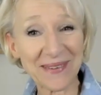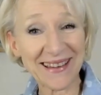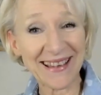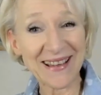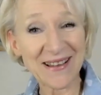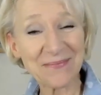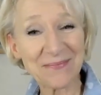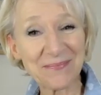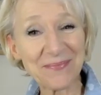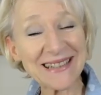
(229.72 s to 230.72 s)

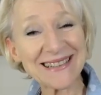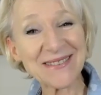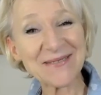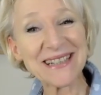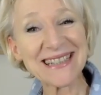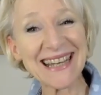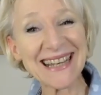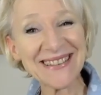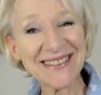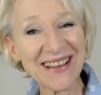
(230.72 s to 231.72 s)
But
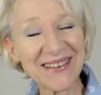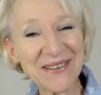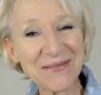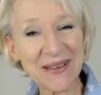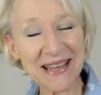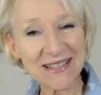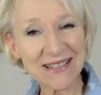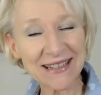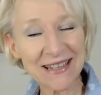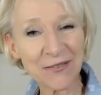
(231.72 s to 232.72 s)
can you now
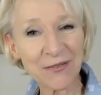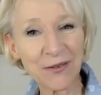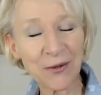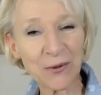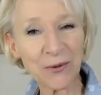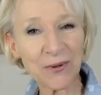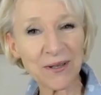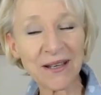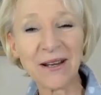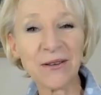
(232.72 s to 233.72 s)
imagine if
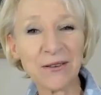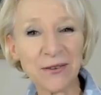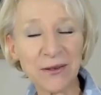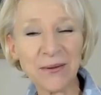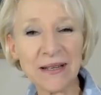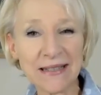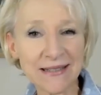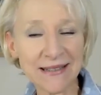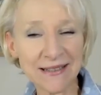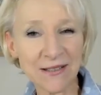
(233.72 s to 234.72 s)
if you
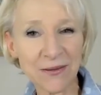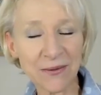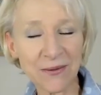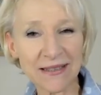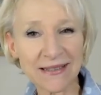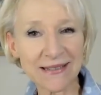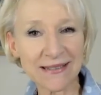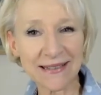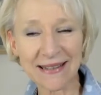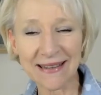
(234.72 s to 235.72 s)
listen to
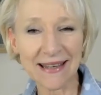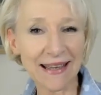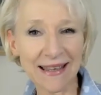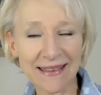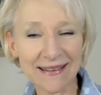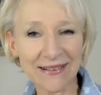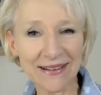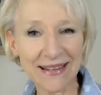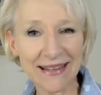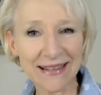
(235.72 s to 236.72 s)
this, the other
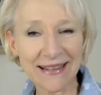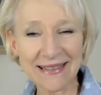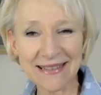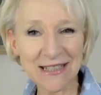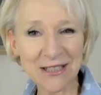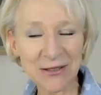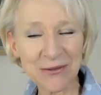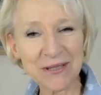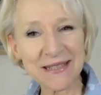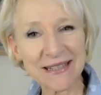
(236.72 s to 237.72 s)
teacher
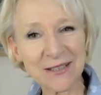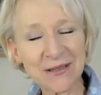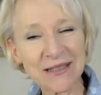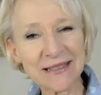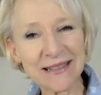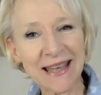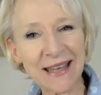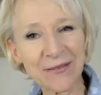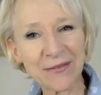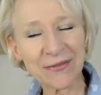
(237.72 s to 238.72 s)
who said you didn't
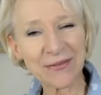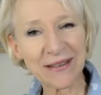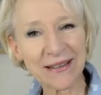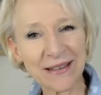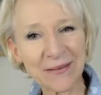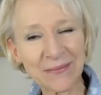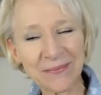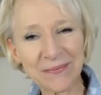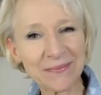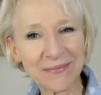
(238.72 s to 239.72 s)
have
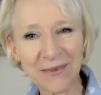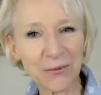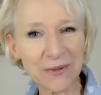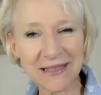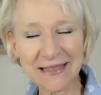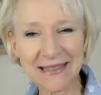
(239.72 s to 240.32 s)
what it